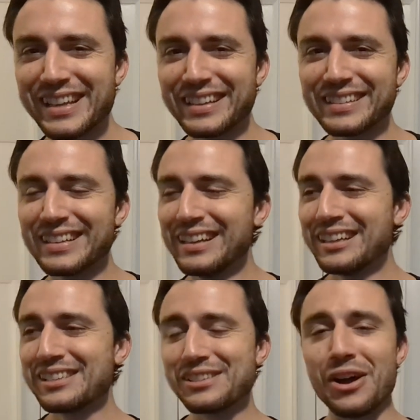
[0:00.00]
kind of
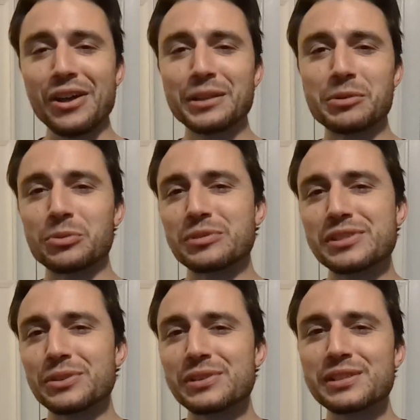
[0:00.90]
saw them and were
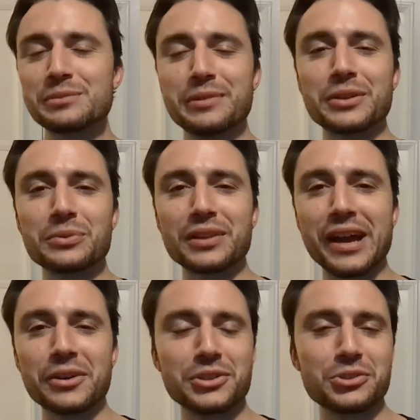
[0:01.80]
so smitten with
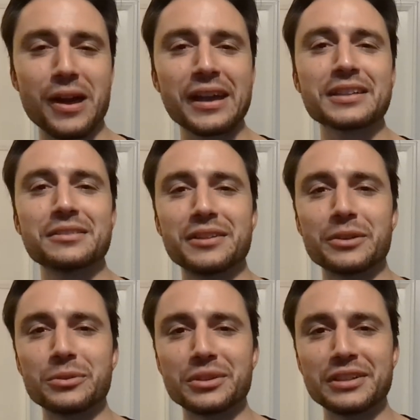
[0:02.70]
how attractive they
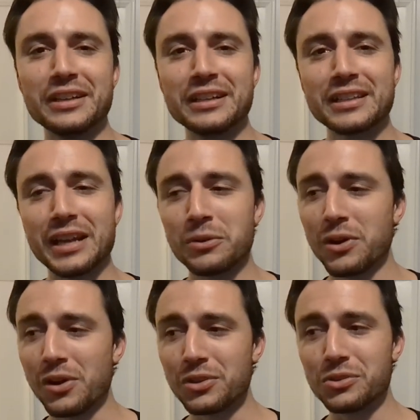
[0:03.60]
were that I would
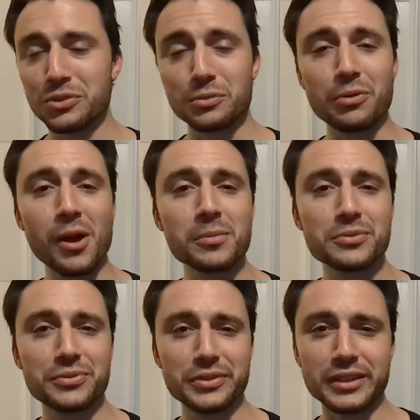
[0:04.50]
argue you're probably
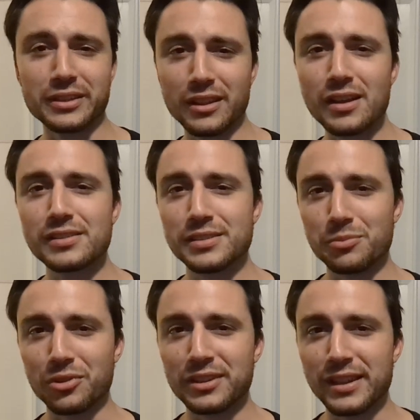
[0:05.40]
feeling lust
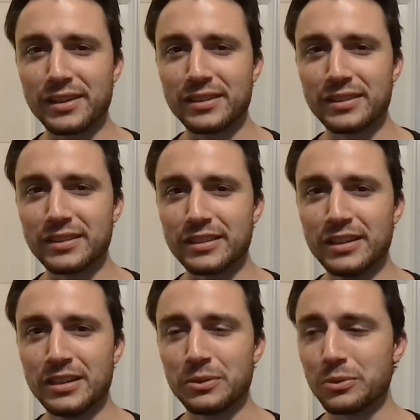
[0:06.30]
more than anything,
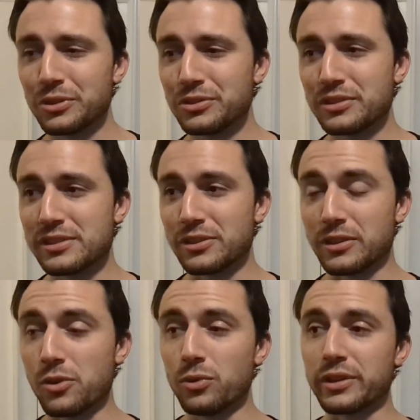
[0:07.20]
where you just are
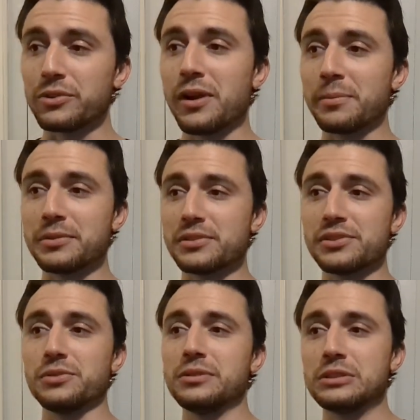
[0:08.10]
like, holy crap, they're
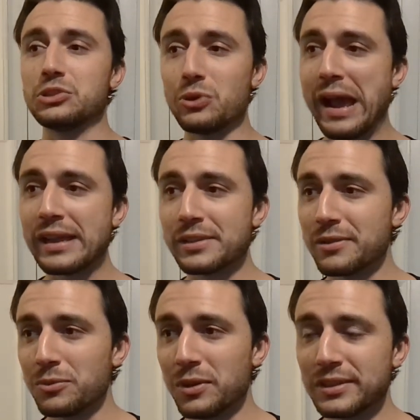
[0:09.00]
so attractive.
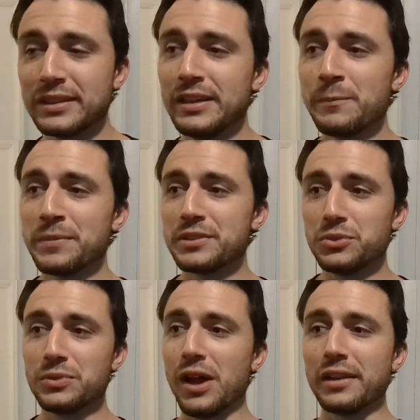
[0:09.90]
I want to
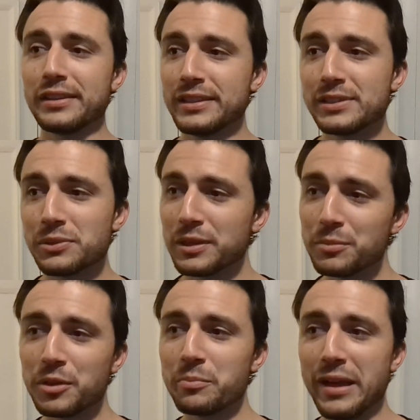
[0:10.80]
do naughty things with them
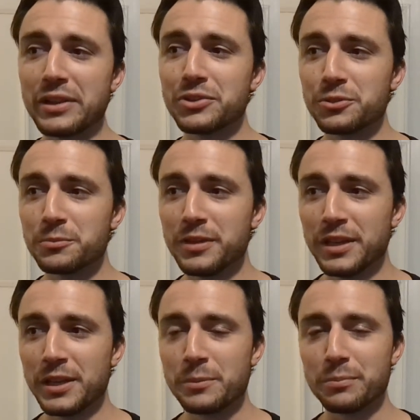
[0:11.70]
in the bedroom.
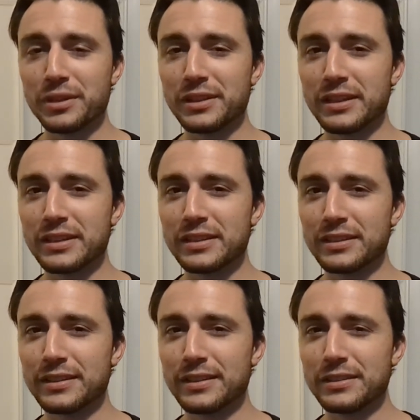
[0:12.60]
But like
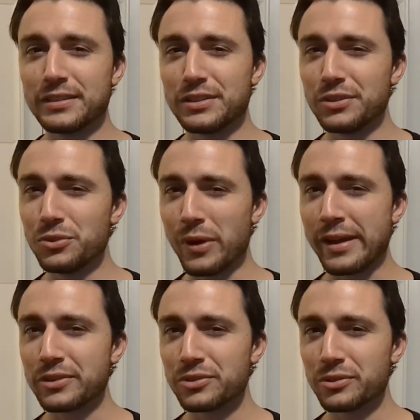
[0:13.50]
do you
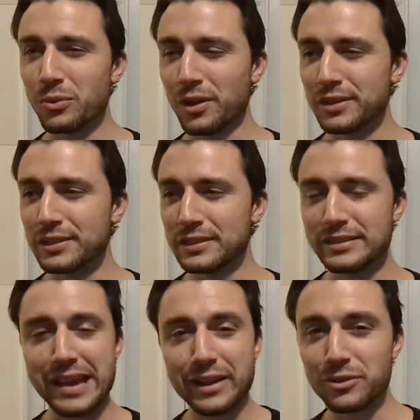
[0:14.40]
actually want to
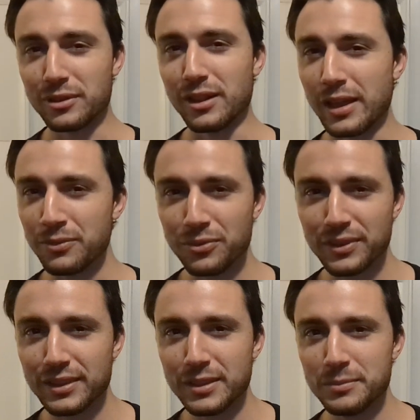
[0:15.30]
tackle life
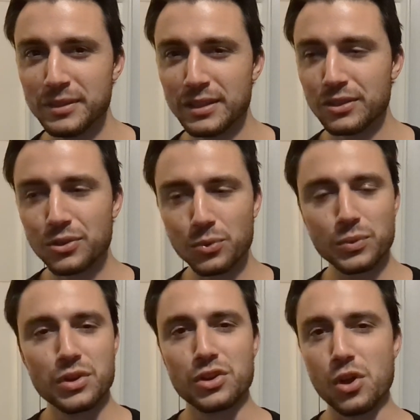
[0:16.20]
with them? You
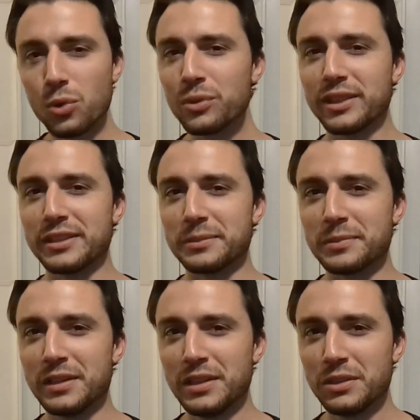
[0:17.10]
don't know them.
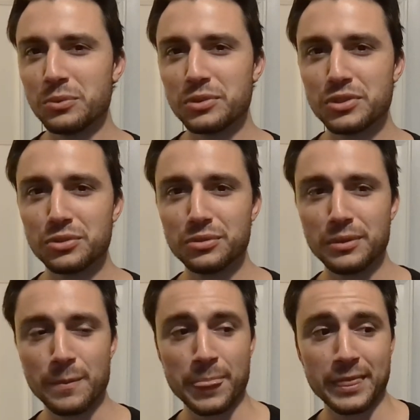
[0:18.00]
Would you
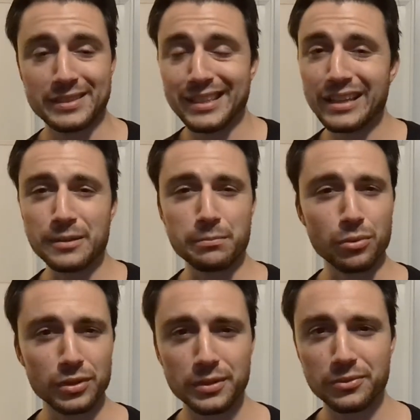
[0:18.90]
take a
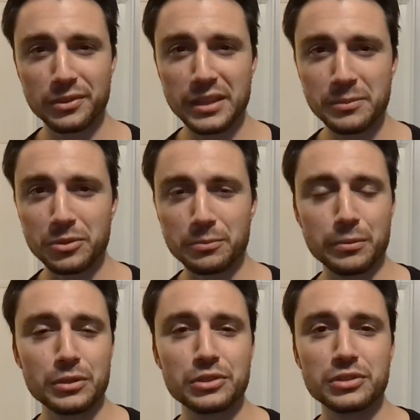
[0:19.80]
bullet for them or
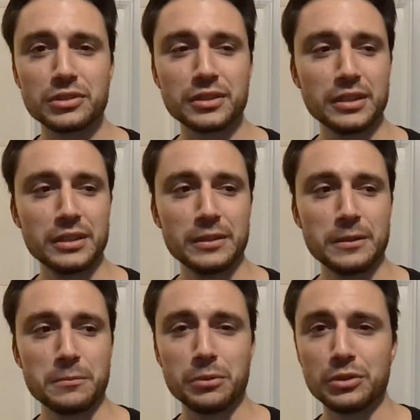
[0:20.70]
push a
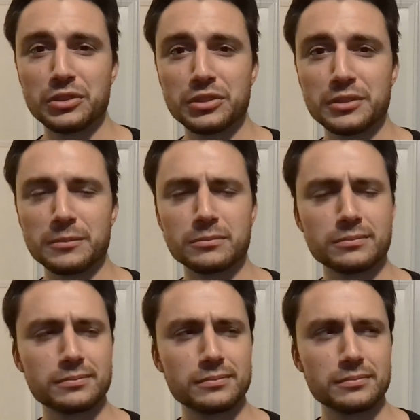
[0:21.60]
push a
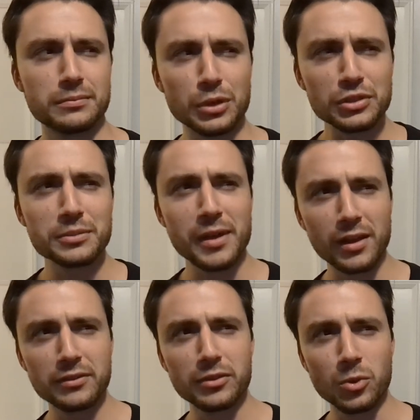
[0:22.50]
push them
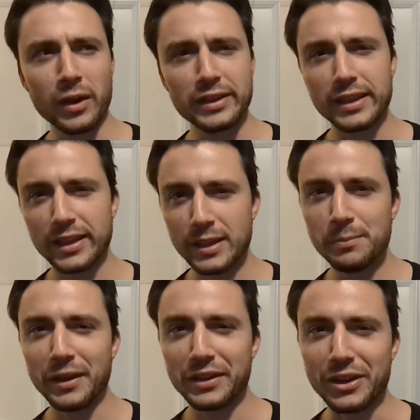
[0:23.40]
out of the way and get hit
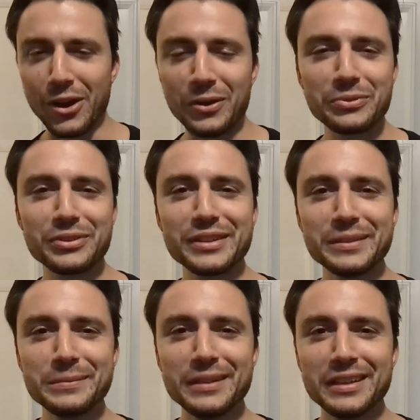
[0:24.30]
by a car for
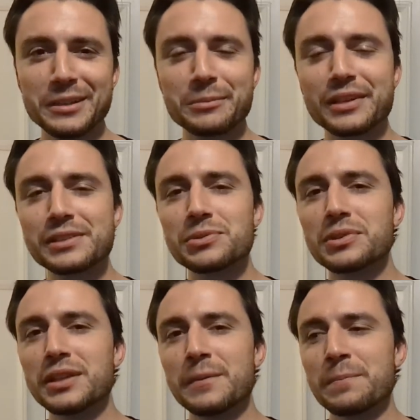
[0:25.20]
them? Because with
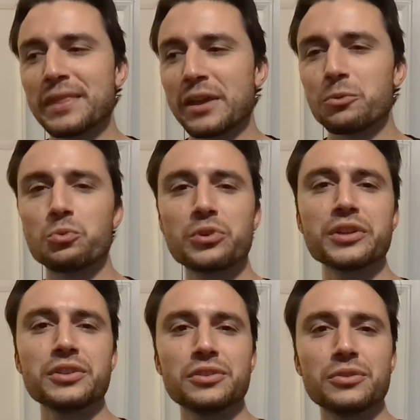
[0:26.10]
that
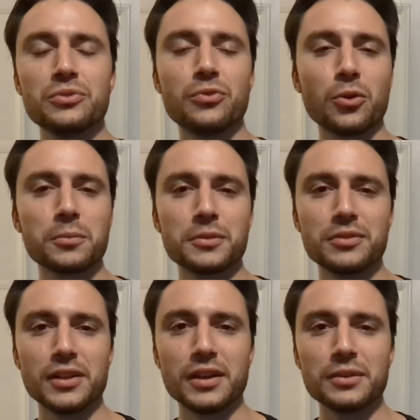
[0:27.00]
real form of
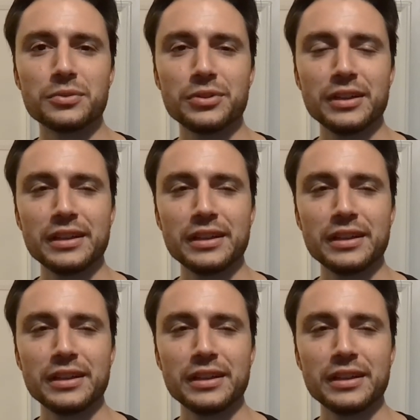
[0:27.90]
love,